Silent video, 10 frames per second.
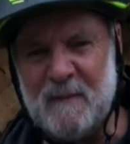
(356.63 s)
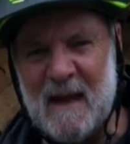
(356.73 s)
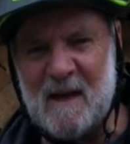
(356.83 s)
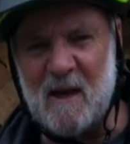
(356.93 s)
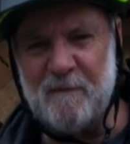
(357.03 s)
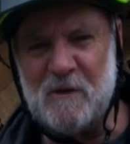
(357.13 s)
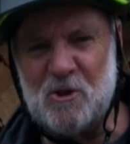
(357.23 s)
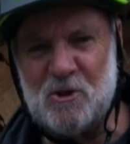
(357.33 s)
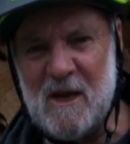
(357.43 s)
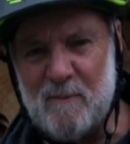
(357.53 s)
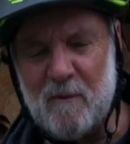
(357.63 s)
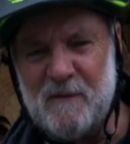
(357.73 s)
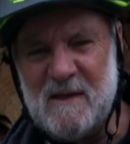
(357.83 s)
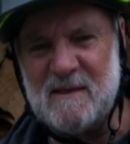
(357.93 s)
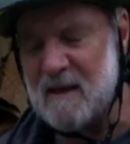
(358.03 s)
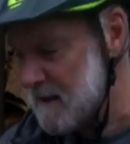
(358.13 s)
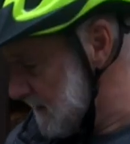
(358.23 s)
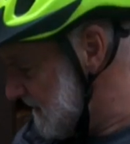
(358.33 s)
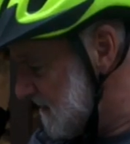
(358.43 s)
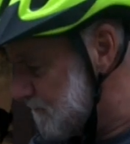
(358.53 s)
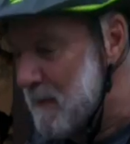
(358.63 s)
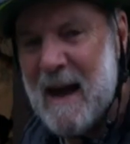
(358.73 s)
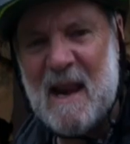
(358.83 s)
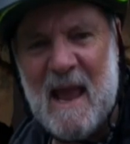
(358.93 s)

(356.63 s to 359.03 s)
And I love the shape of these bar